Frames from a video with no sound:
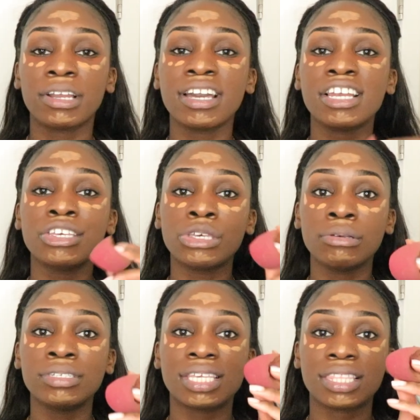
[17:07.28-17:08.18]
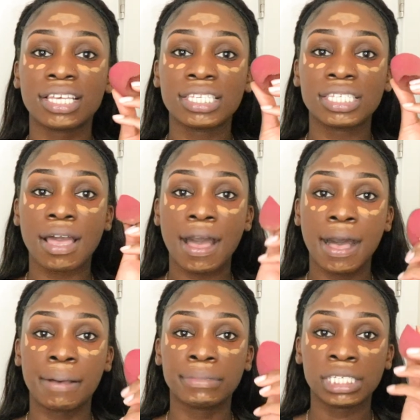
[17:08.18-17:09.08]
we're gonna use this
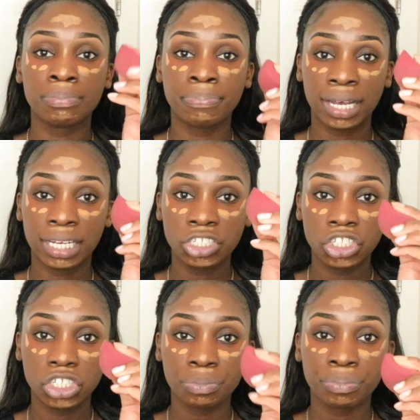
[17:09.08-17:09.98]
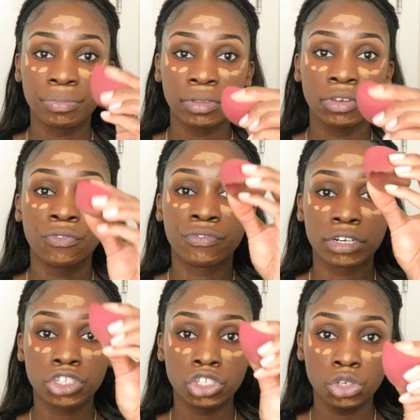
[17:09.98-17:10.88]
um, sponge
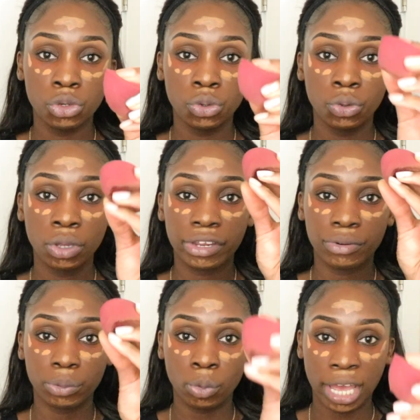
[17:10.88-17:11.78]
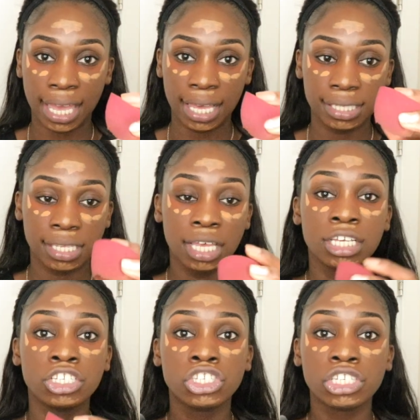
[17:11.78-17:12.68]
for two ways
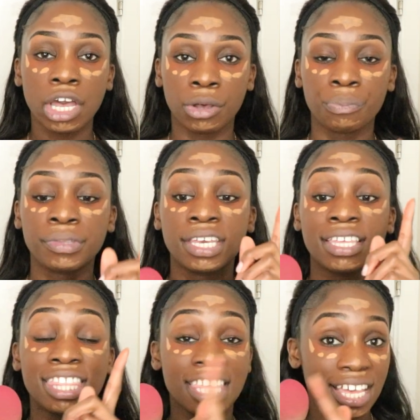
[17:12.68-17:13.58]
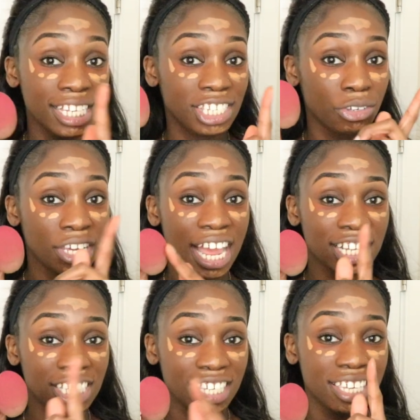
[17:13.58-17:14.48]
so this you can
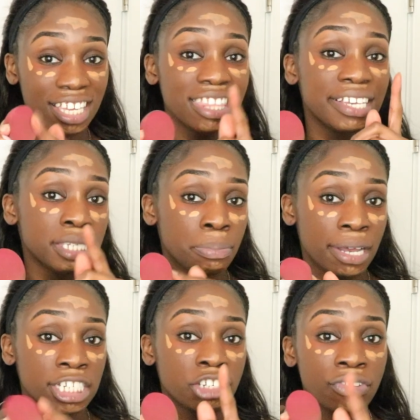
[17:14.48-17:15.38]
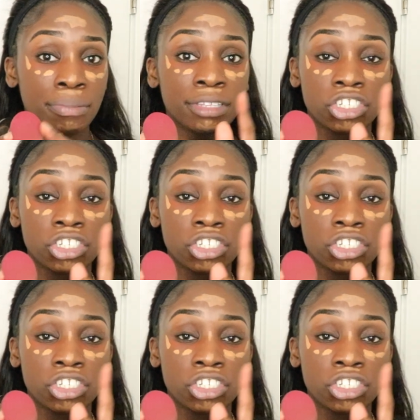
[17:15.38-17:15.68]
actually get this sponge from the